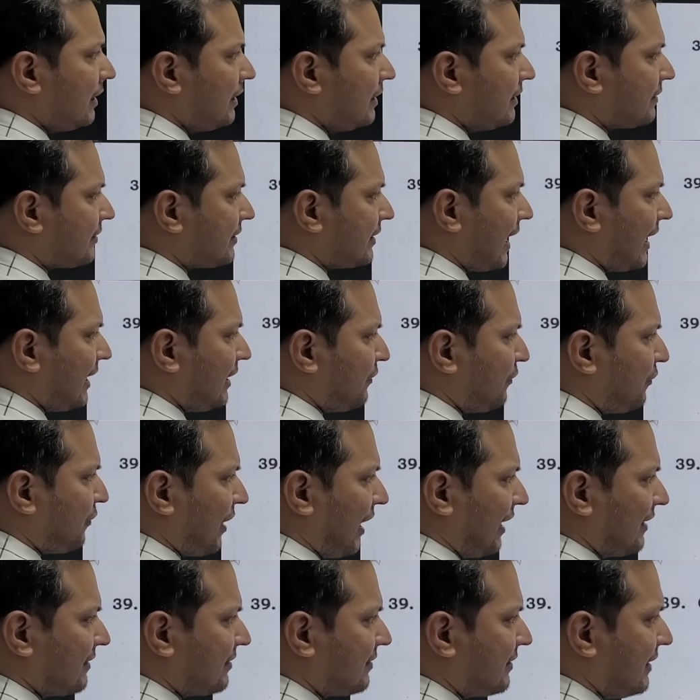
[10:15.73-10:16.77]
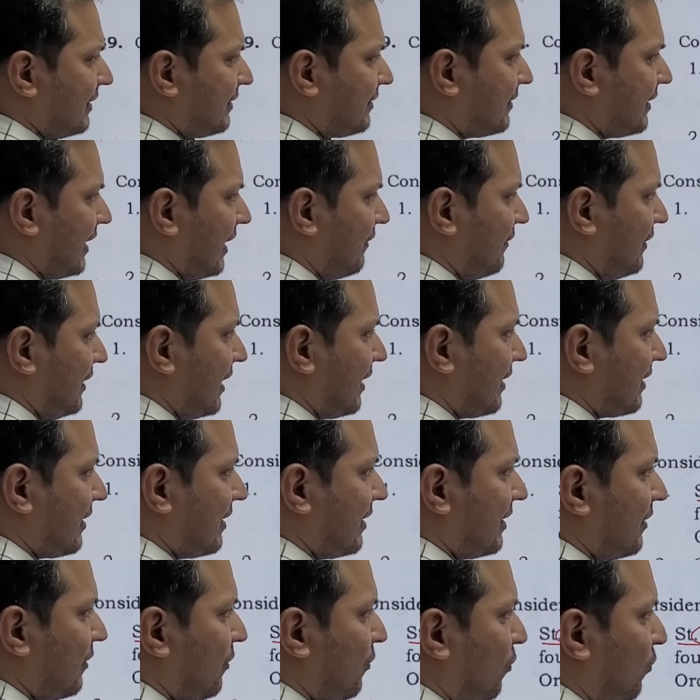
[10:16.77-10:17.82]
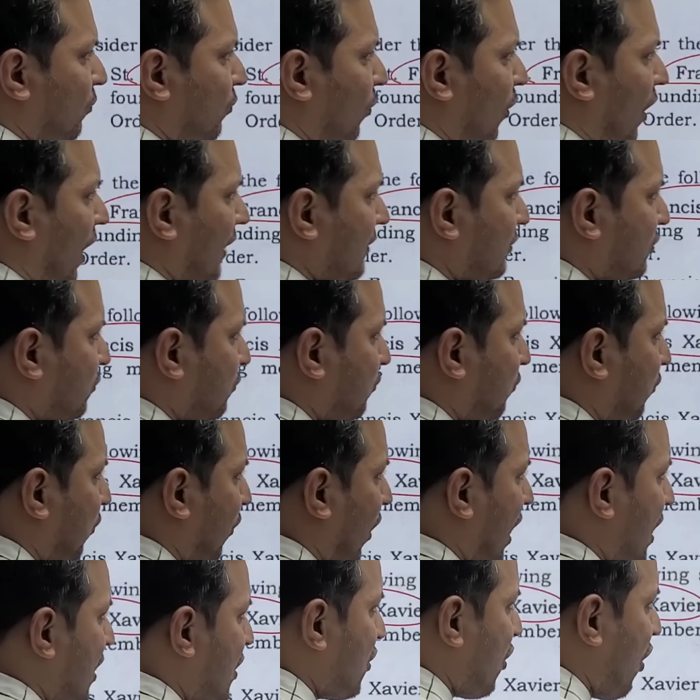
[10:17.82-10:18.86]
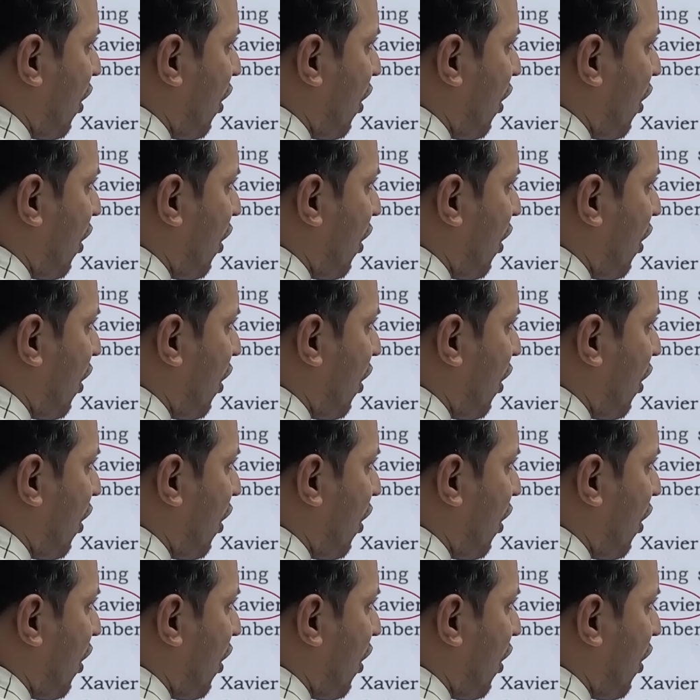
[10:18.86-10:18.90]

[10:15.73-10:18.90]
Saint Francis Xavier was one